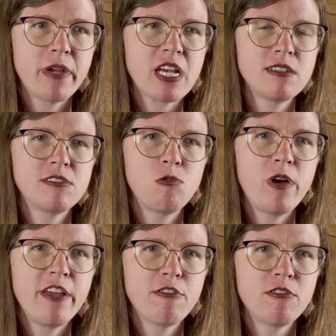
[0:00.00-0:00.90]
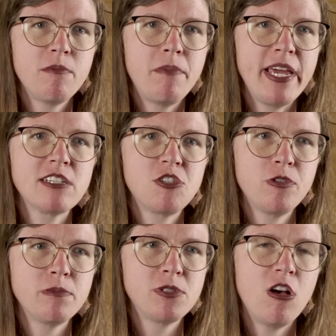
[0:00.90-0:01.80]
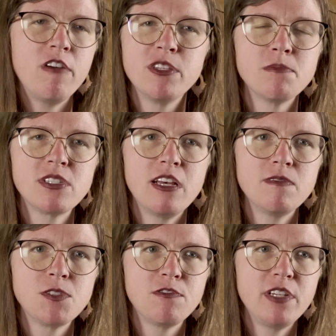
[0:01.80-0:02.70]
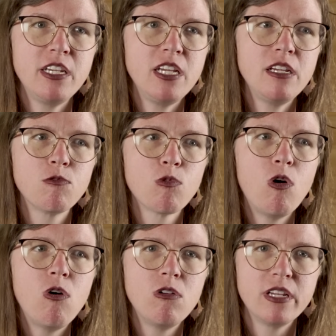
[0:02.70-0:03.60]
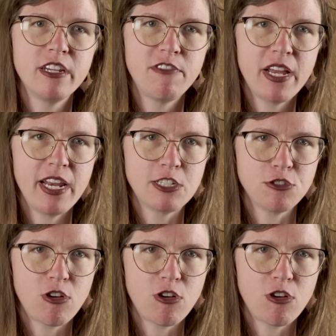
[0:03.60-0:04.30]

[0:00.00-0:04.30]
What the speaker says: because it's a way for the banks to absolve themselves of any role in a financial